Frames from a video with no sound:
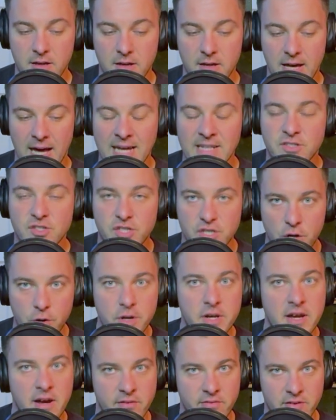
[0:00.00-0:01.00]
And so
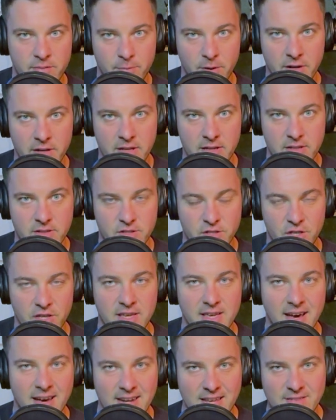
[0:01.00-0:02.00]
did everybody. So you
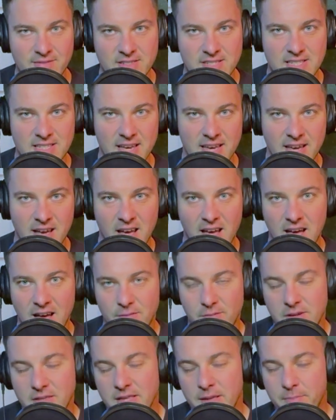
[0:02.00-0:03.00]
can't even say,
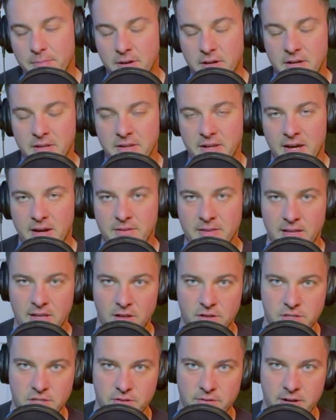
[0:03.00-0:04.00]
well, they burned out, they
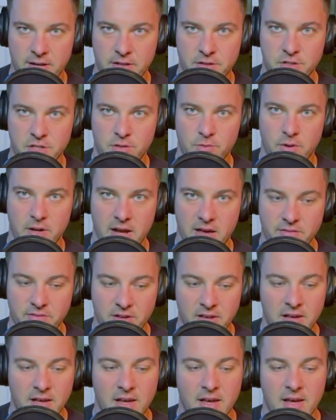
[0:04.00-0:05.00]
lost their energy,
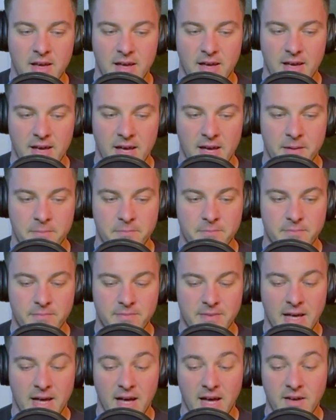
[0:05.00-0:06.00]
whatever.
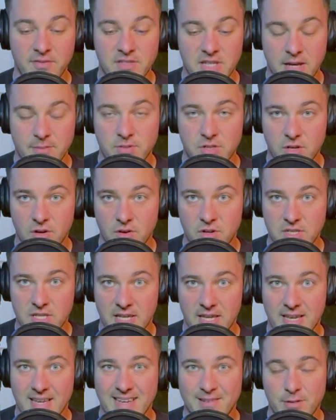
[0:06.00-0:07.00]
The halftime scores
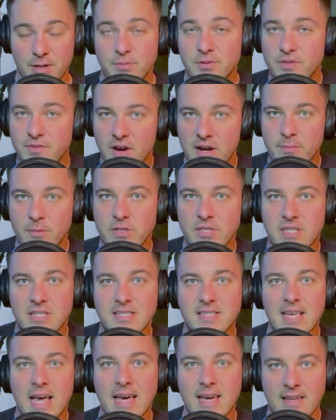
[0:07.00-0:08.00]
here, it was very much a
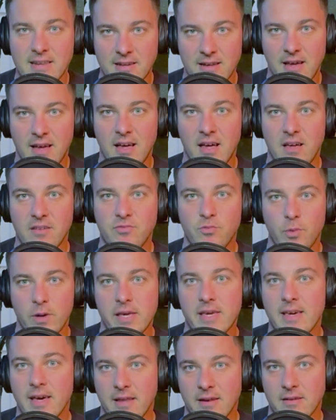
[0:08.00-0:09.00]
second half
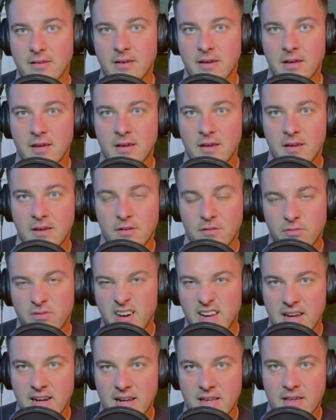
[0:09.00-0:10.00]
weekend,
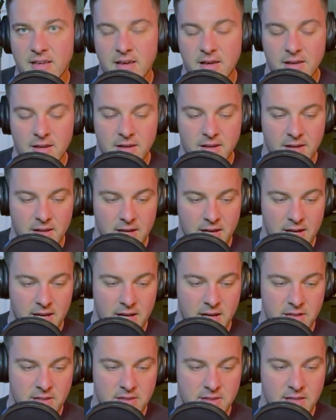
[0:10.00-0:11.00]
really.
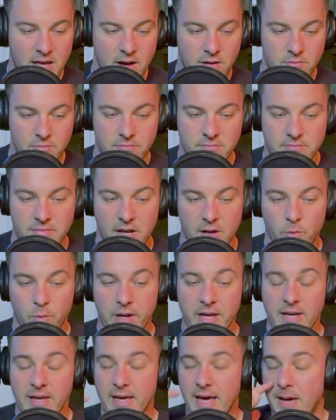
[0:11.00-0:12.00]
That
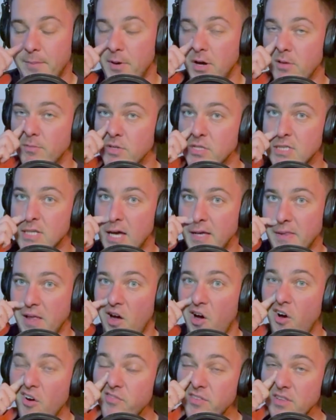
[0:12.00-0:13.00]
Wigan game, I almost turned that off